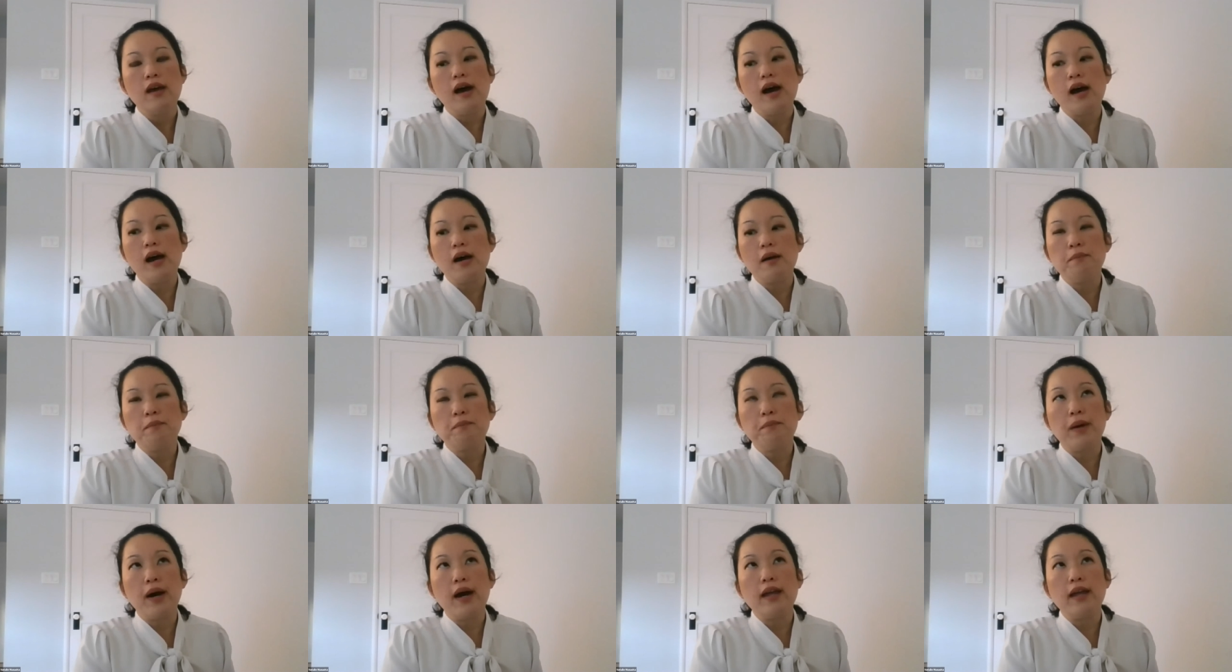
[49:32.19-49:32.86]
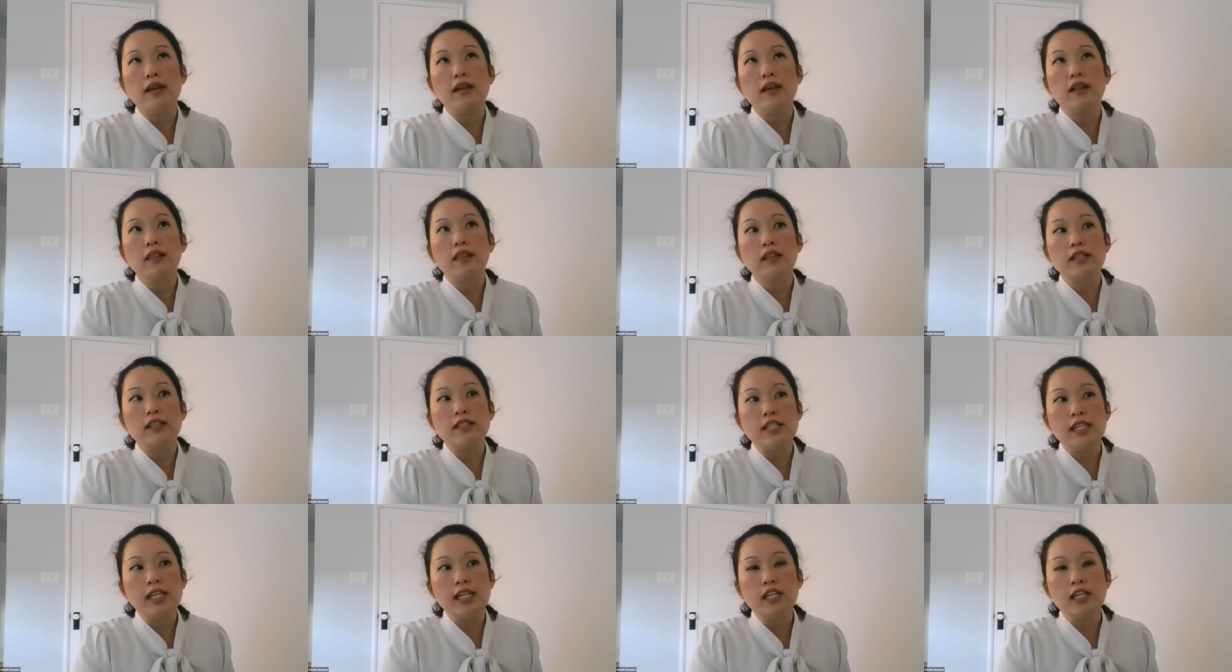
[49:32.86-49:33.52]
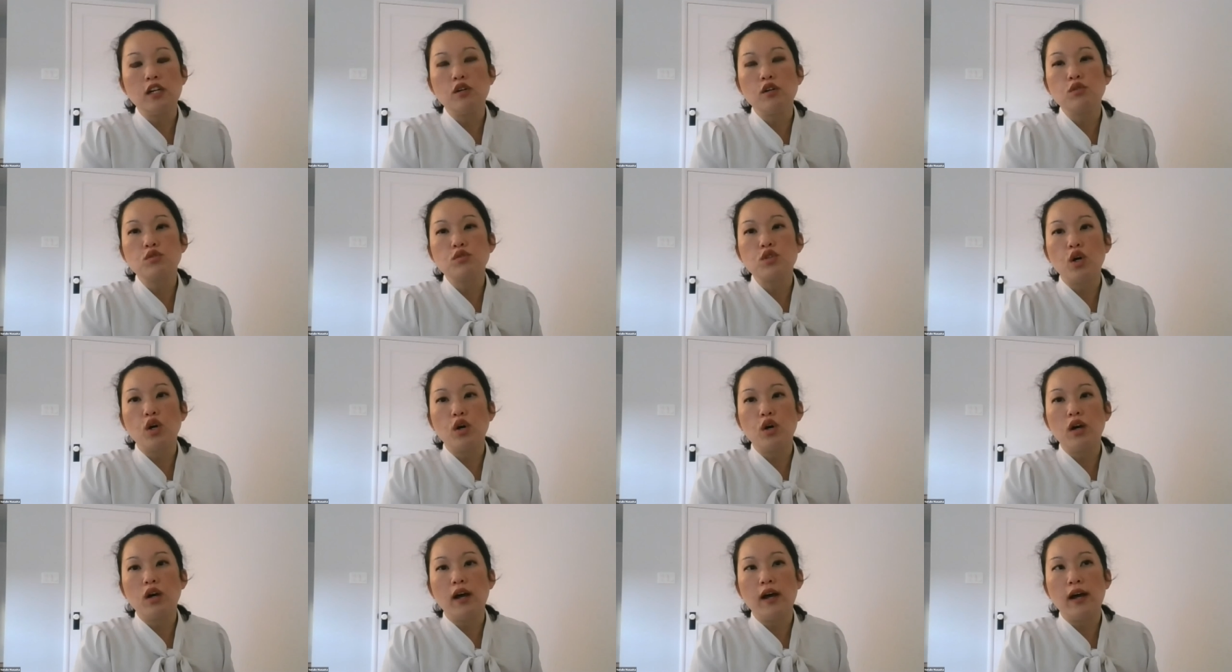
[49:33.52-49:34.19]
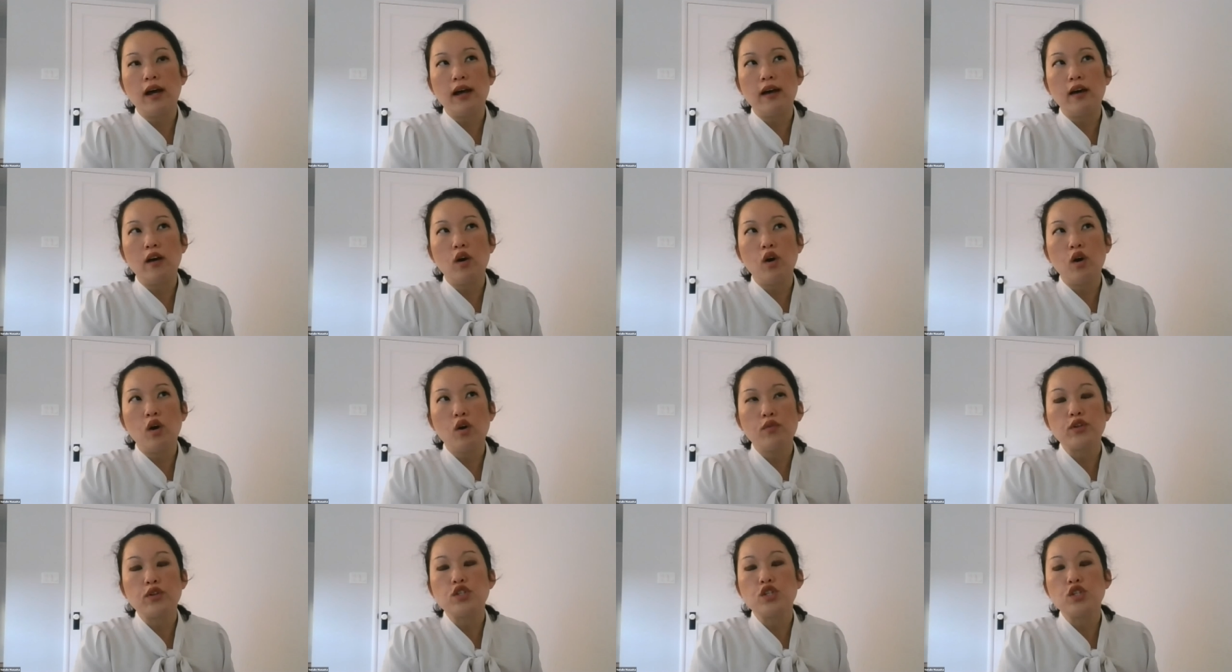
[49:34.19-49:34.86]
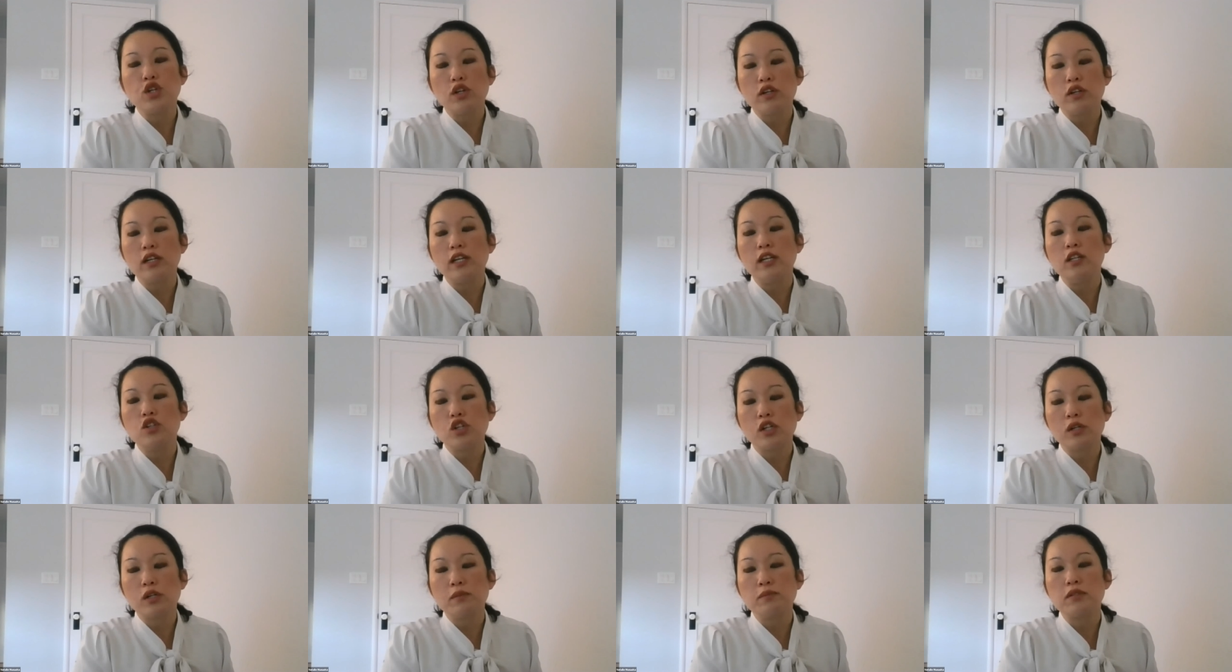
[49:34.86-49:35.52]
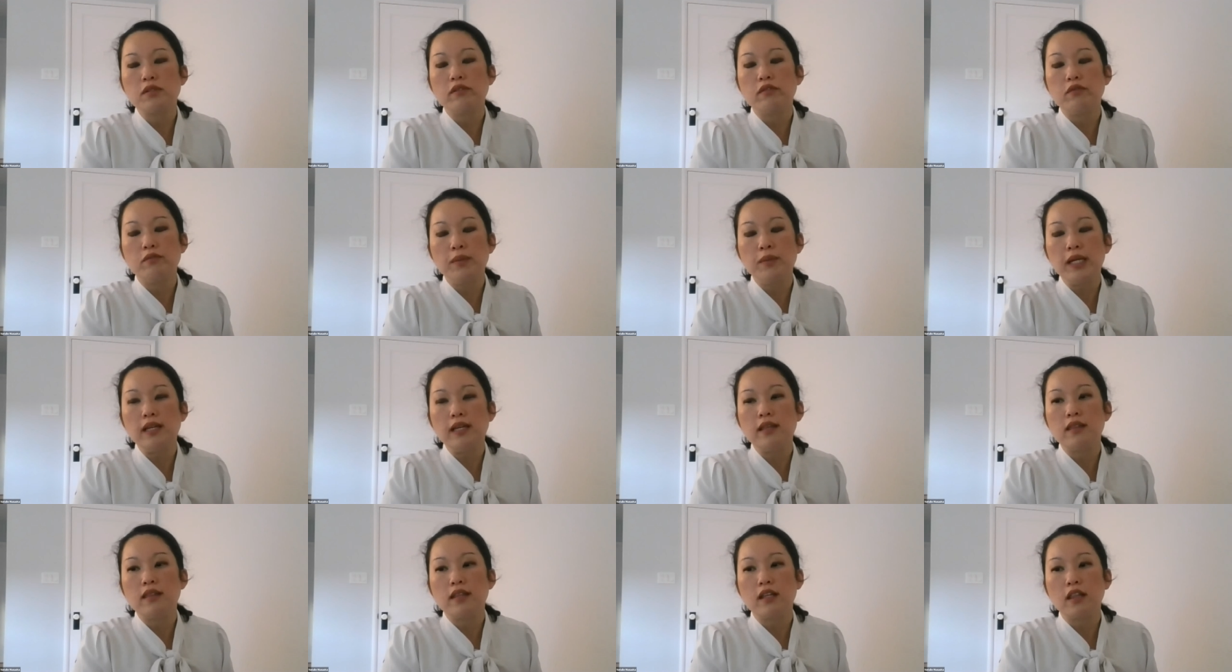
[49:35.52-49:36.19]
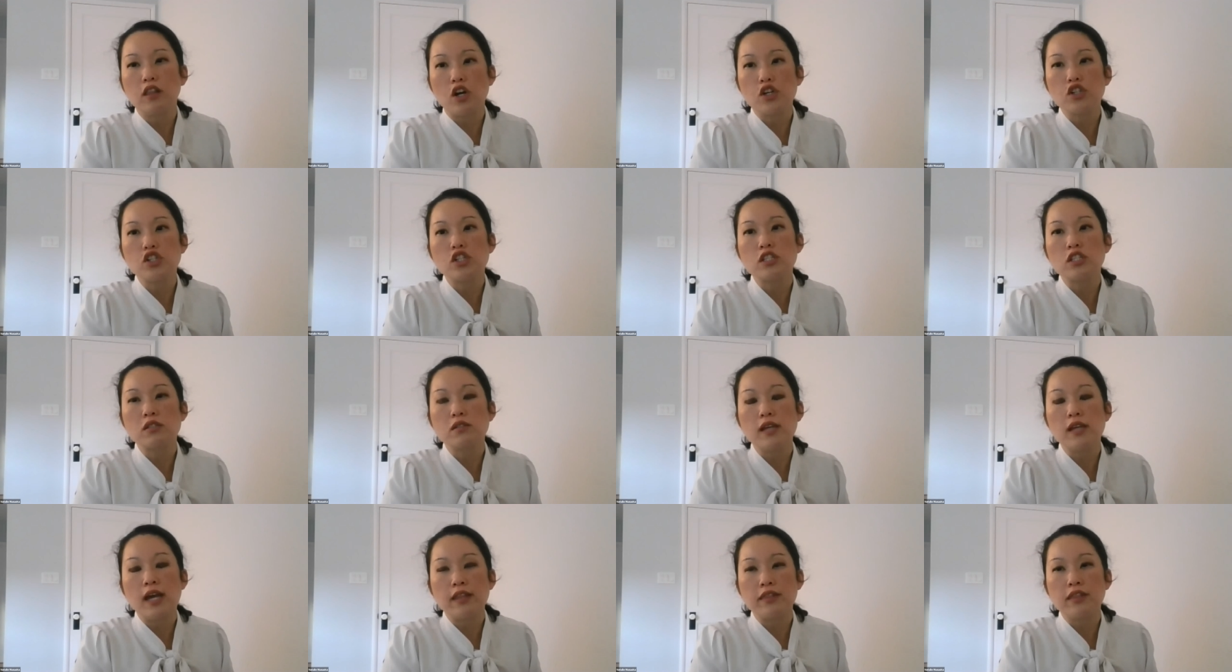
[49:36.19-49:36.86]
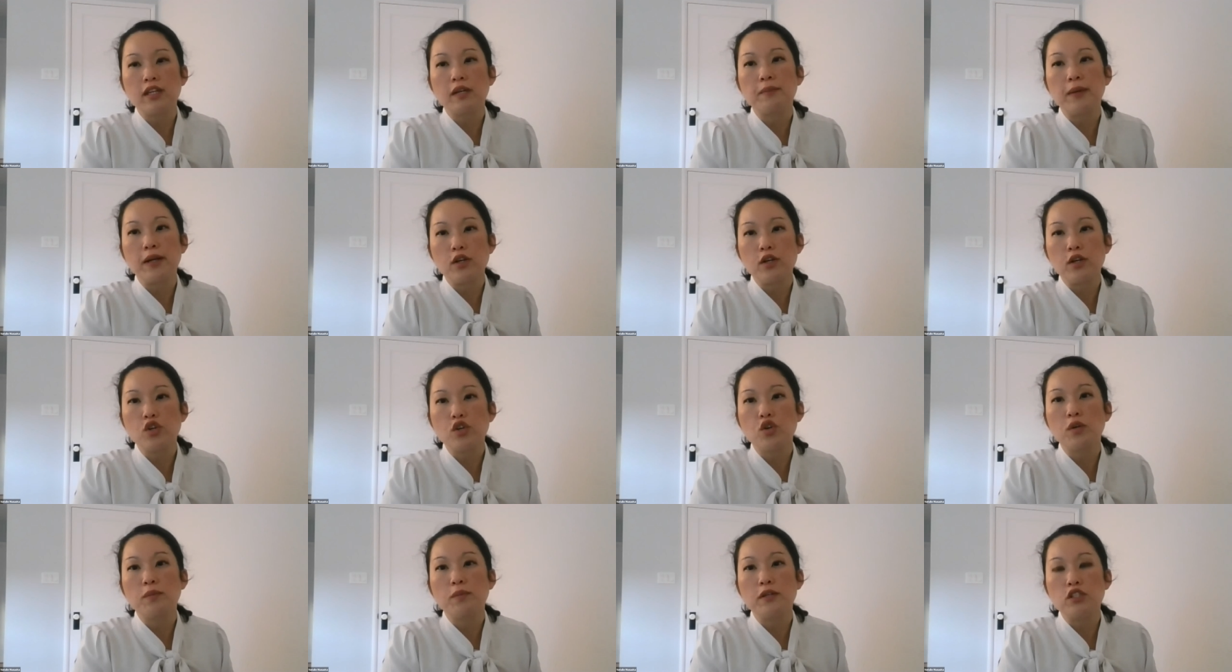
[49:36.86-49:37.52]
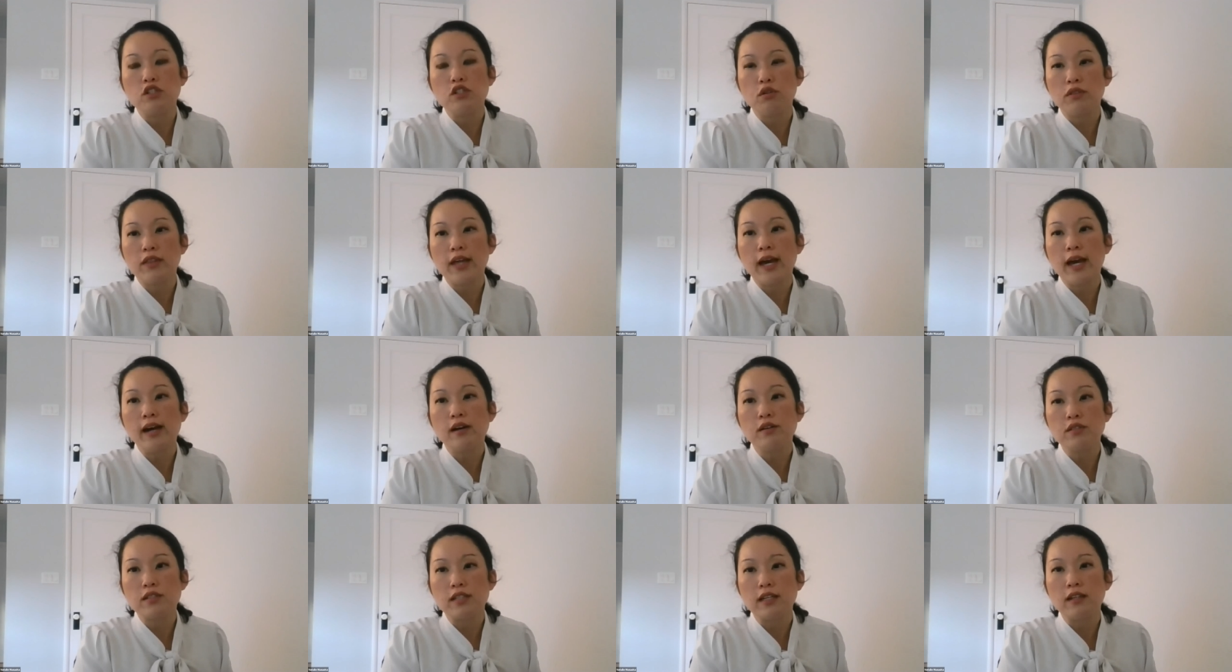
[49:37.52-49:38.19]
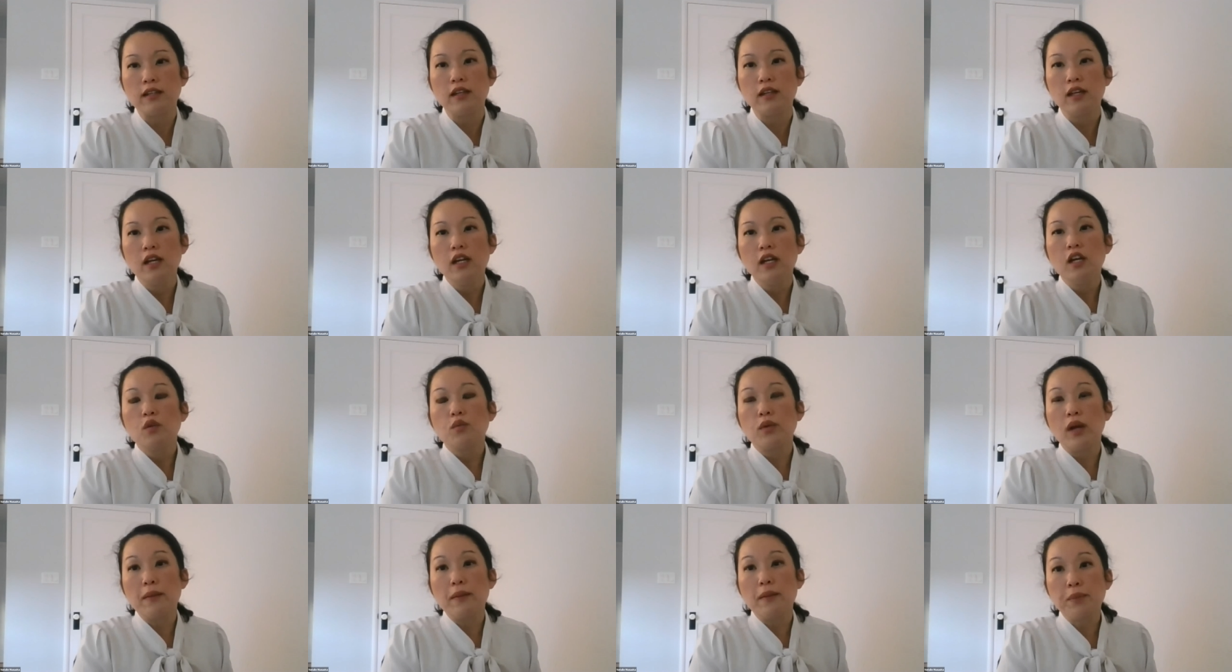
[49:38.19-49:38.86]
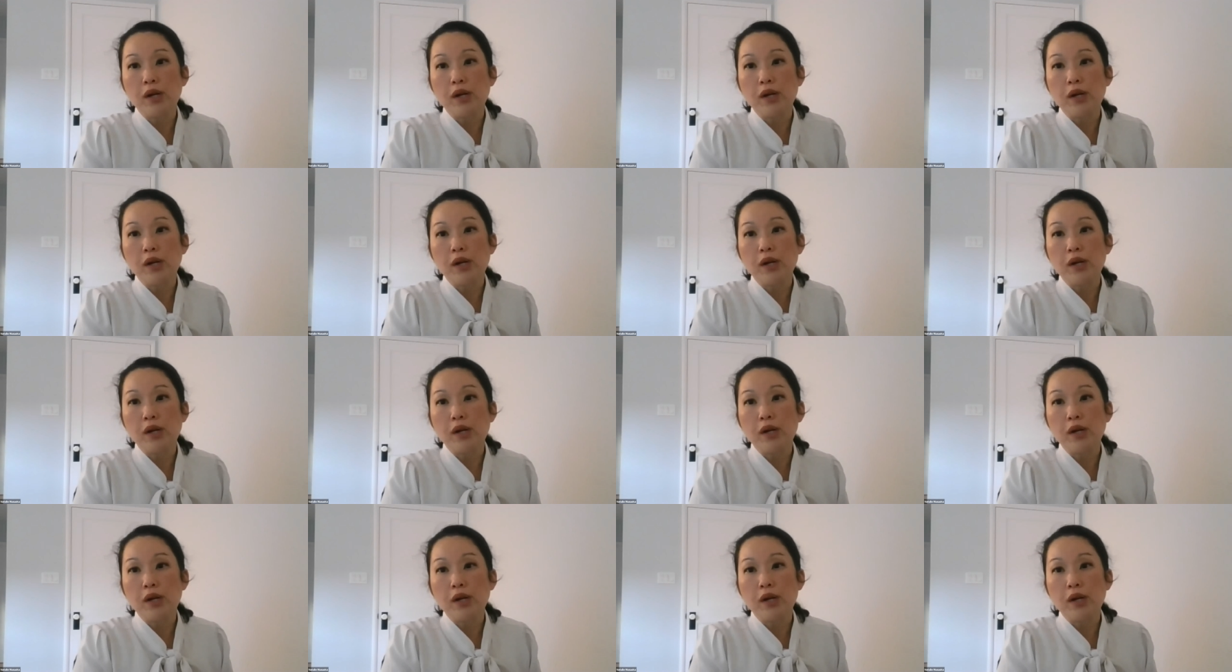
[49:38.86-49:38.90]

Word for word: uh, but Latinos uh, overtook in terms of being the largest ethnic minority group in two thousand, right?